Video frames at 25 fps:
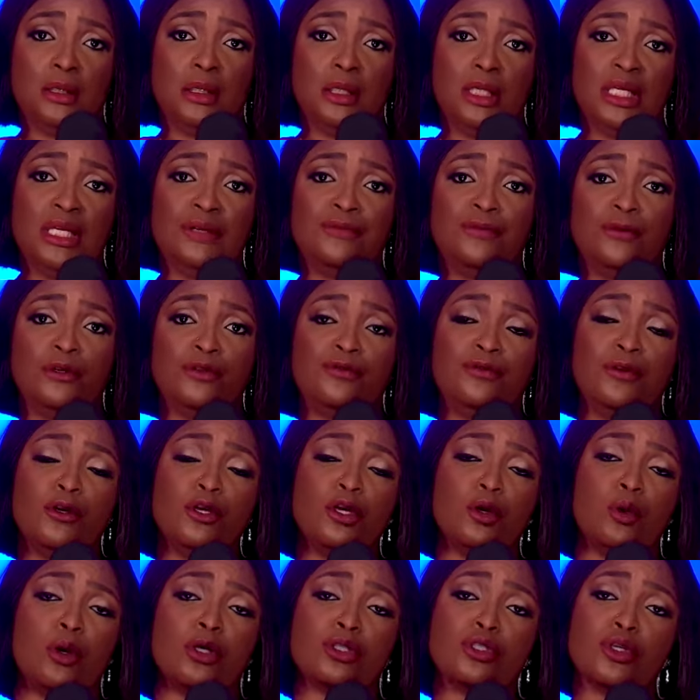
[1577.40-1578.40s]
If you feel
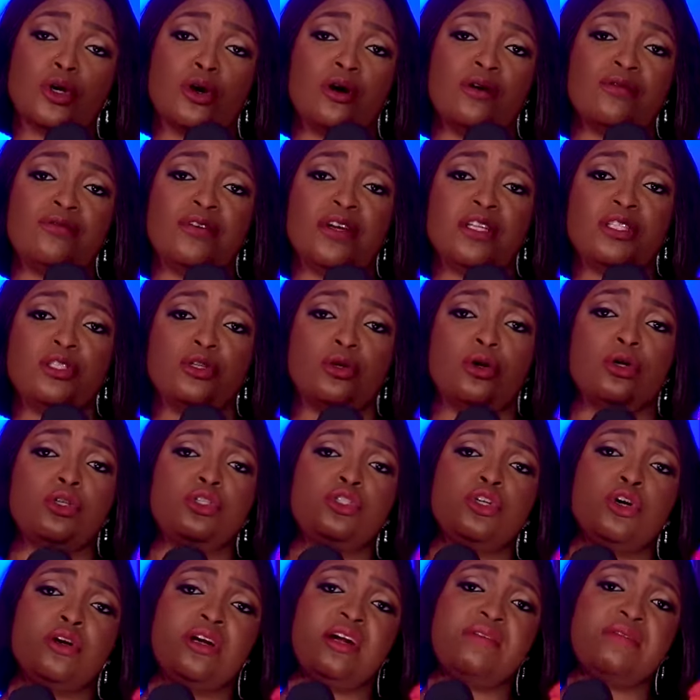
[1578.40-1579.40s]
you want to confess, you go to
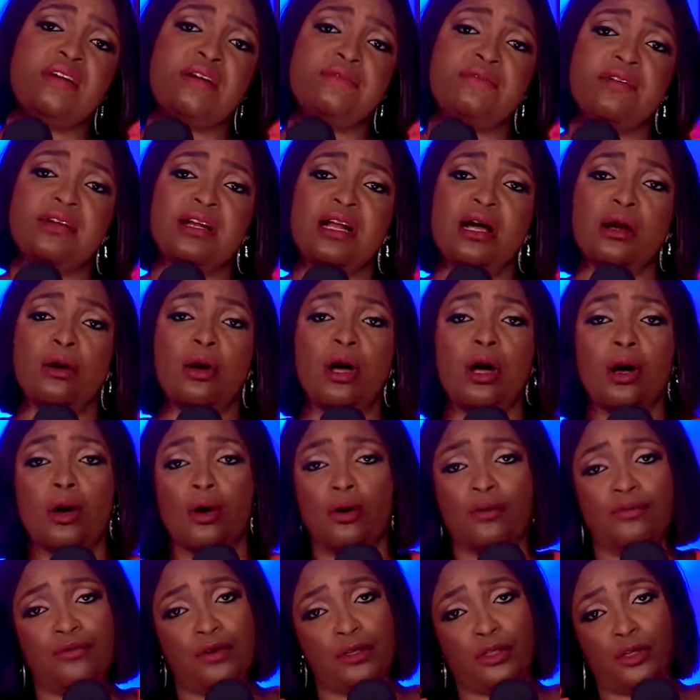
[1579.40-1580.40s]
your reverend father and go and
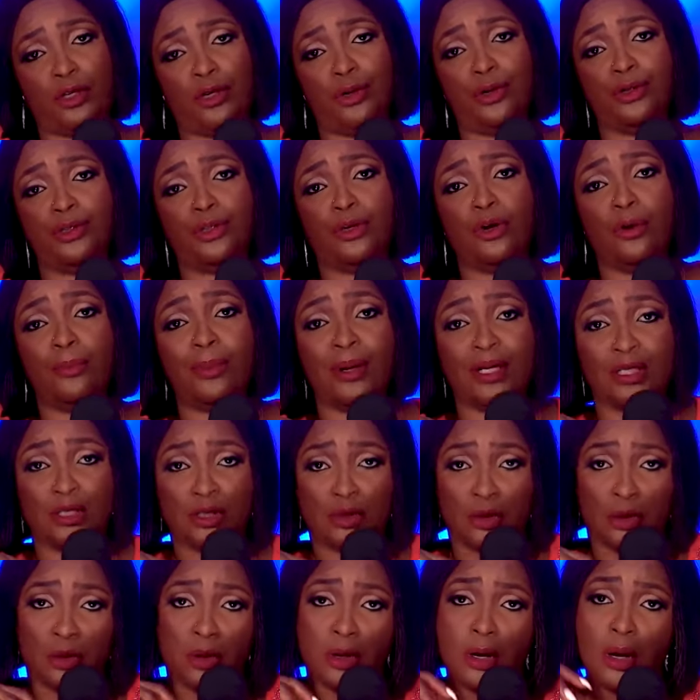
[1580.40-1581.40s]
confess, or you go to your
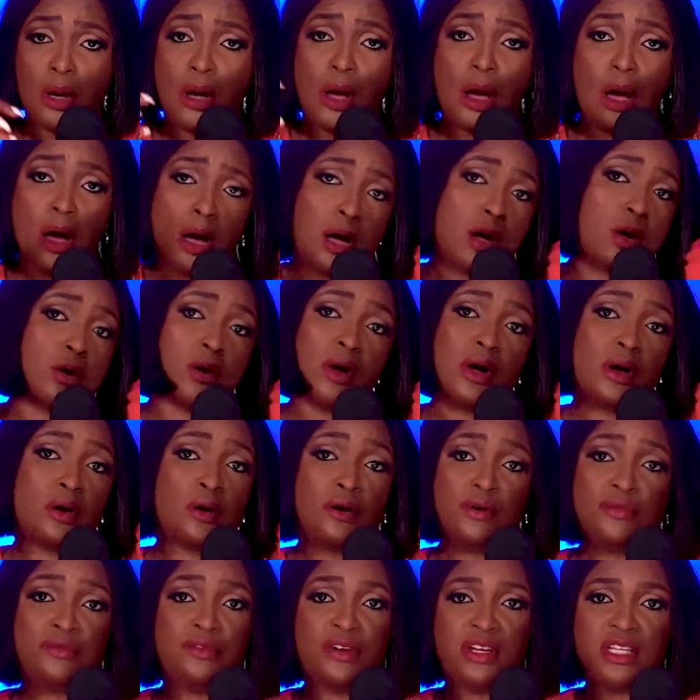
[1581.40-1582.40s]
pastor and go and
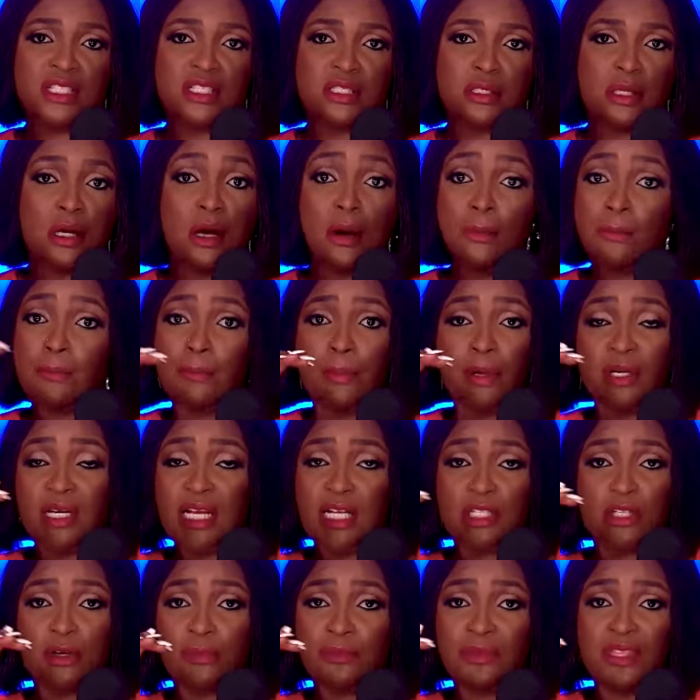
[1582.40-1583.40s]
confess. But there
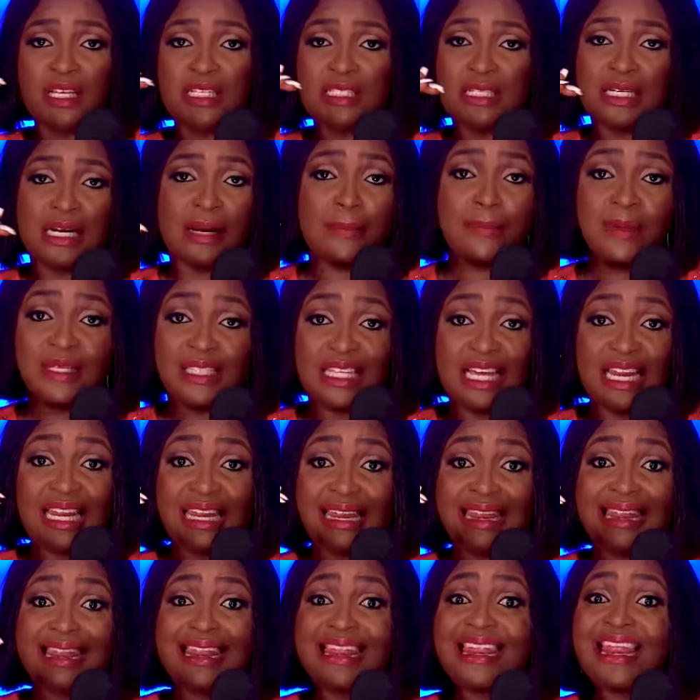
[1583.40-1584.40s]
are some things that are better
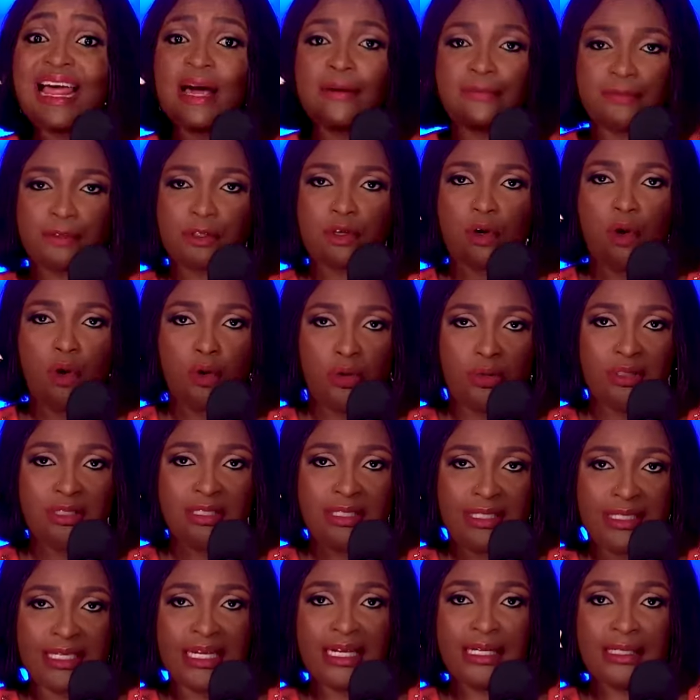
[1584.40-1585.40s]
left
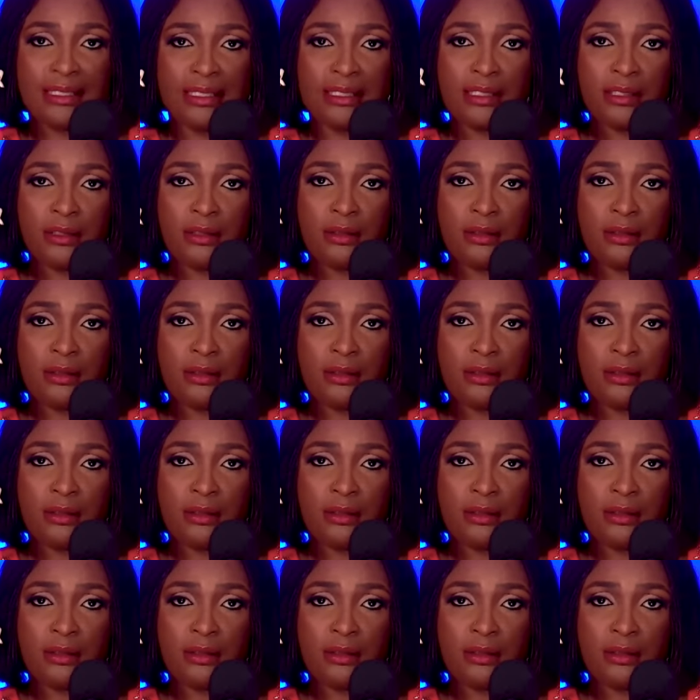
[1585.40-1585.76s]
unsaid.